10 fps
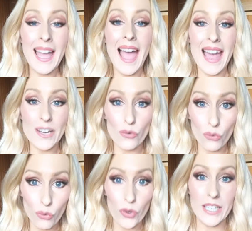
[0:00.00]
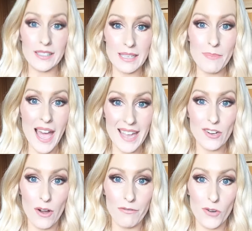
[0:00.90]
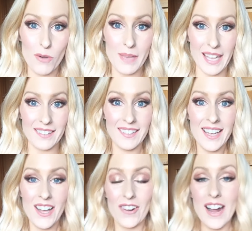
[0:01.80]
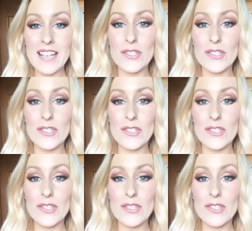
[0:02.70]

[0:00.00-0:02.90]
and it really paid off for me, all right?